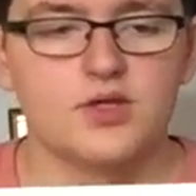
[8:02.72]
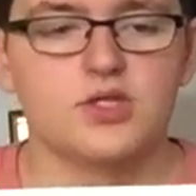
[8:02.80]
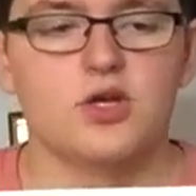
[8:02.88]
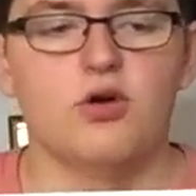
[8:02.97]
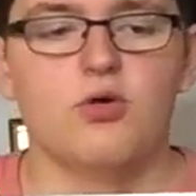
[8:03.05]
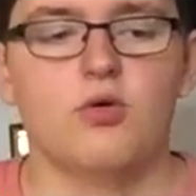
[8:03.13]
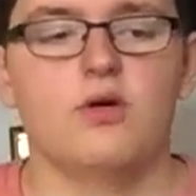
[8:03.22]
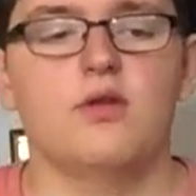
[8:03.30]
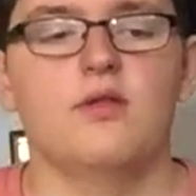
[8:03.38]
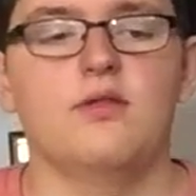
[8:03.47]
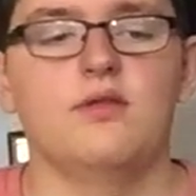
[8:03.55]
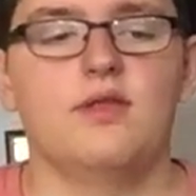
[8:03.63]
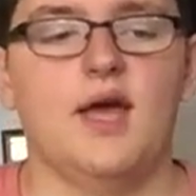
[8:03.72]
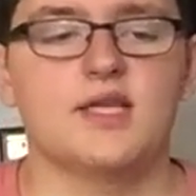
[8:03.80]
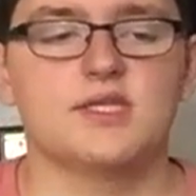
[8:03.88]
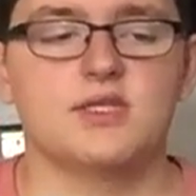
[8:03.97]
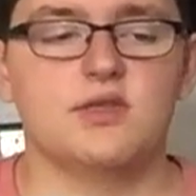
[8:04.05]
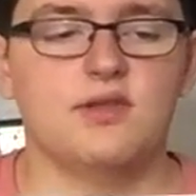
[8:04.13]
So
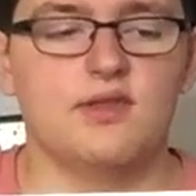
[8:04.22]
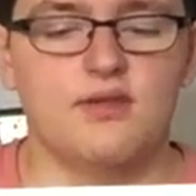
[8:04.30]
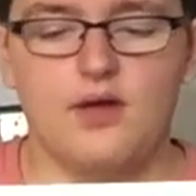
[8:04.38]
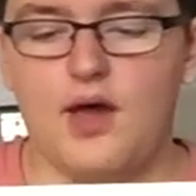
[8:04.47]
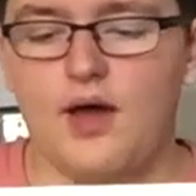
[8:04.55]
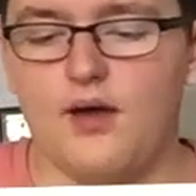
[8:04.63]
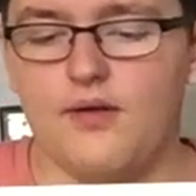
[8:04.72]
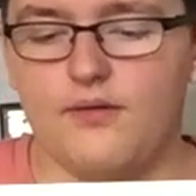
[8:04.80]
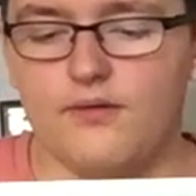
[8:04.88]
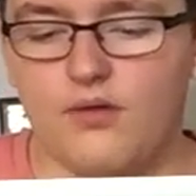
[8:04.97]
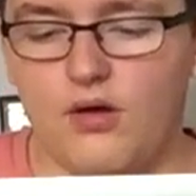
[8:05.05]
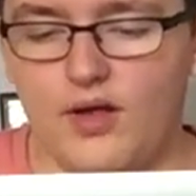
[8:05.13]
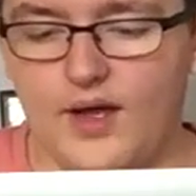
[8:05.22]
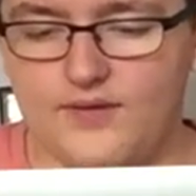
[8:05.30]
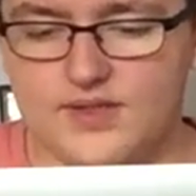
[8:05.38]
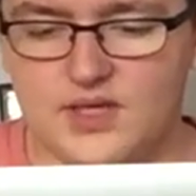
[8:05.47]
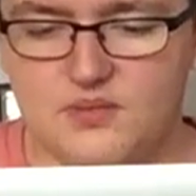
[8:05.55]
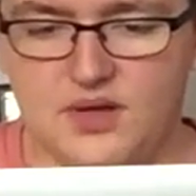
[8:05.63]
that's all I have
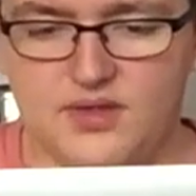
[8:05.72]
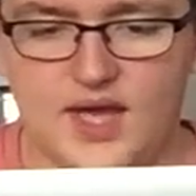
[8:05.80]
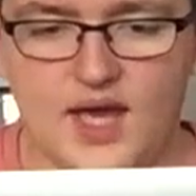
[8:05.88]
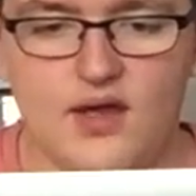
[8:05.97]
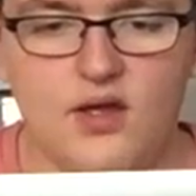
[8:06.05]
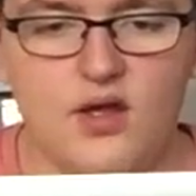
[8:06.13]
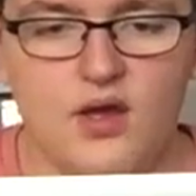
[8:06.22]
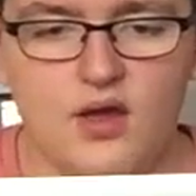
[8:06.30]
to say about that.